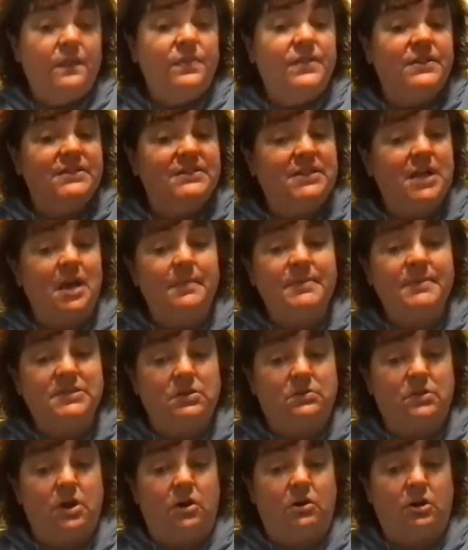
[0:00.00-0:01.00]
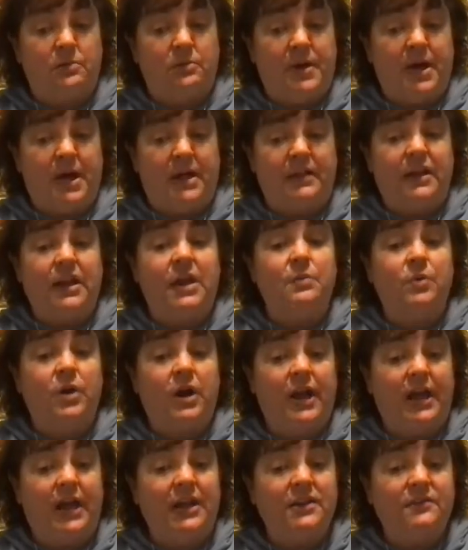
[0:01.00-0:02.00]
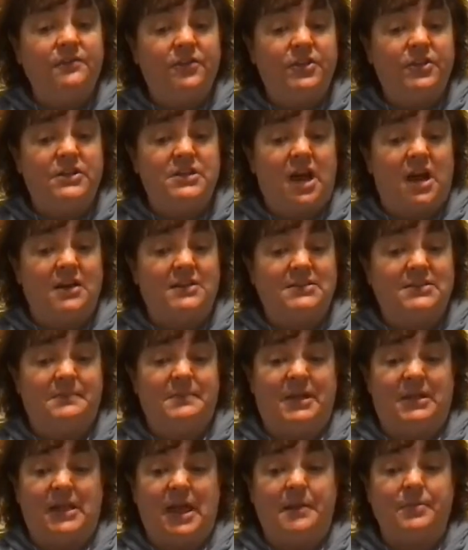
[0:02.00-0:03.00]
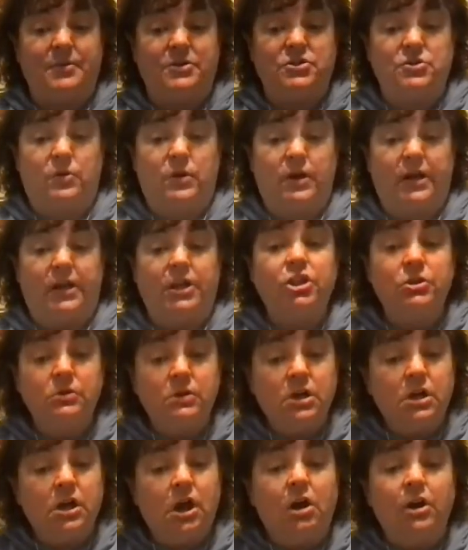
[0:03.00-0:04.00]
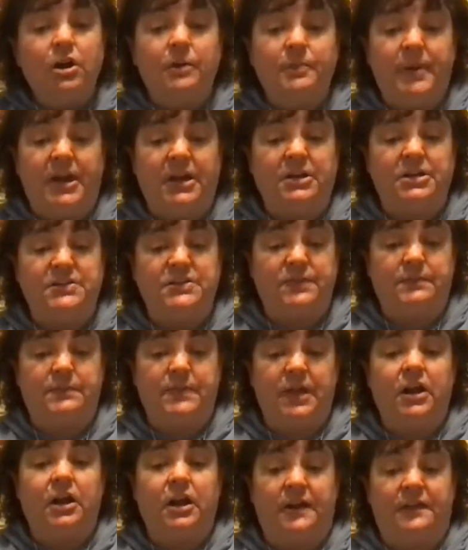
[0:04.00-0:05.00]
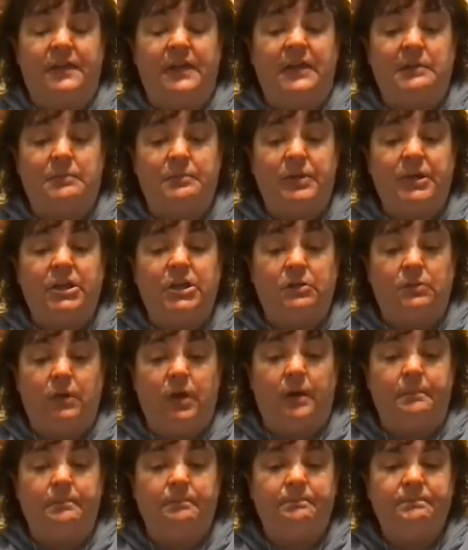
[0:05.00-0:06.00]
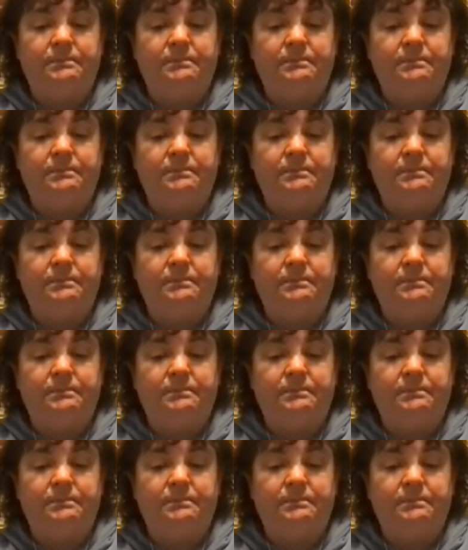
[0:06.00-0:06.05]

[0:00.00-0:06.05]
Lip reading: The sub is on autopilot and we're headed for the docks at my laboratory. You can call your parents from there and they can pick you up.